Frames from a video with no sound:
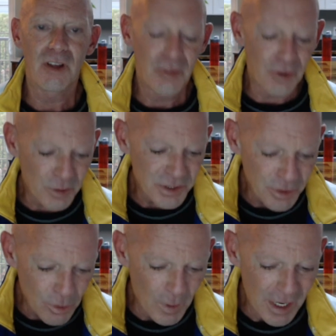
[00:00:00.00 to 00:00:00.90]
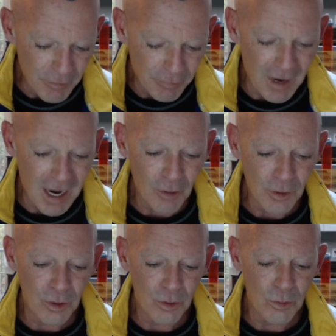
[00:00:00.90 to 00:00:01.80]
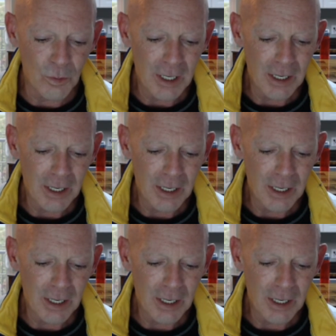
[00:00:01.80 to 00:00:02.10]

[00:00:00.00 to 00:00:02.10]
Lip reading: there is a great value